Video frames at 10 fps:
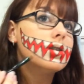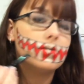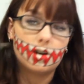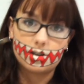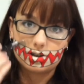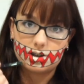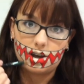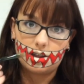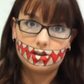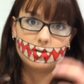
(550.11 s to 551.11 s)
of all the
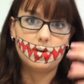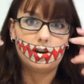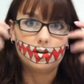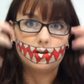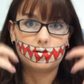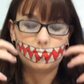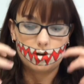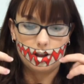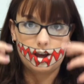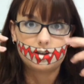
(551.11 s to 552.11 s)
teeth to make it look
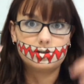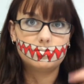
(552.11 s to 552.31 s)
more like